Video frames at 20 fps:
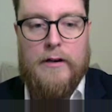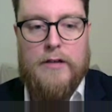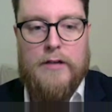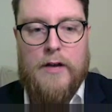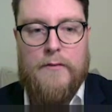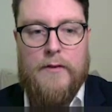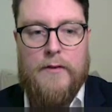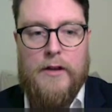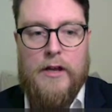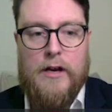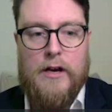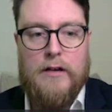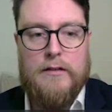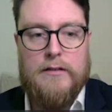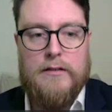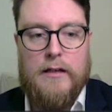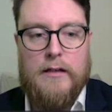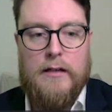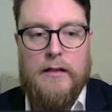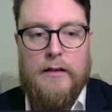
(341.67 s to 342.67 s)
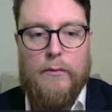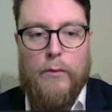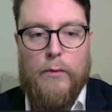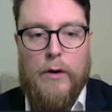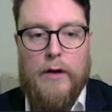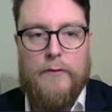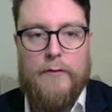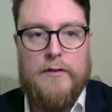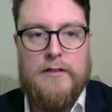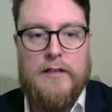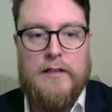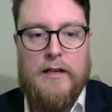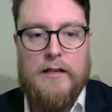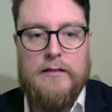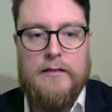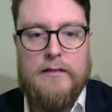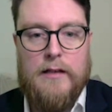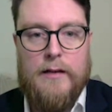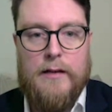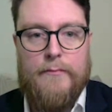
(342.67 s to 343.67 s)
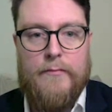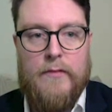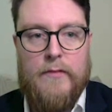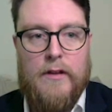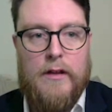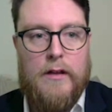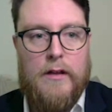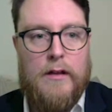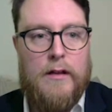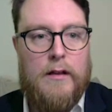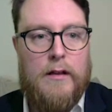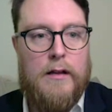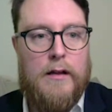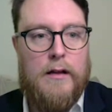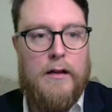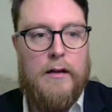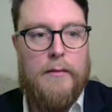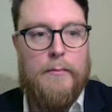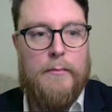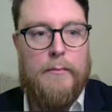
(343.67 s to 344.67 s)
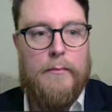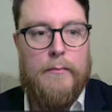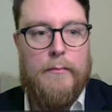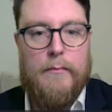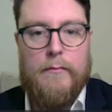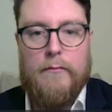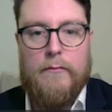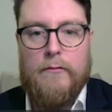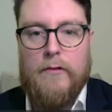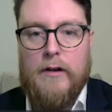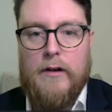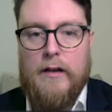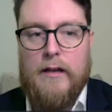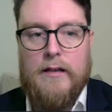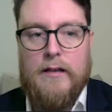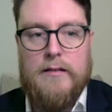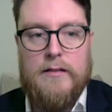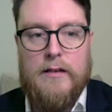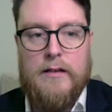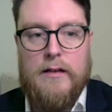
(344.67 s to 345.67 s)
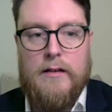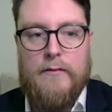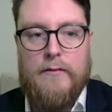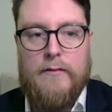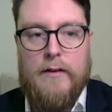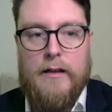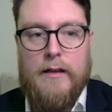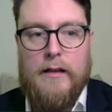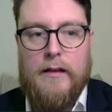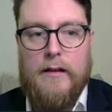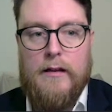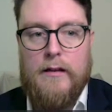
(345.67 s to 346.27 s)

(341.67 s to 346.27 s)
go for the youngster. It worked for us last time. Right, assertively.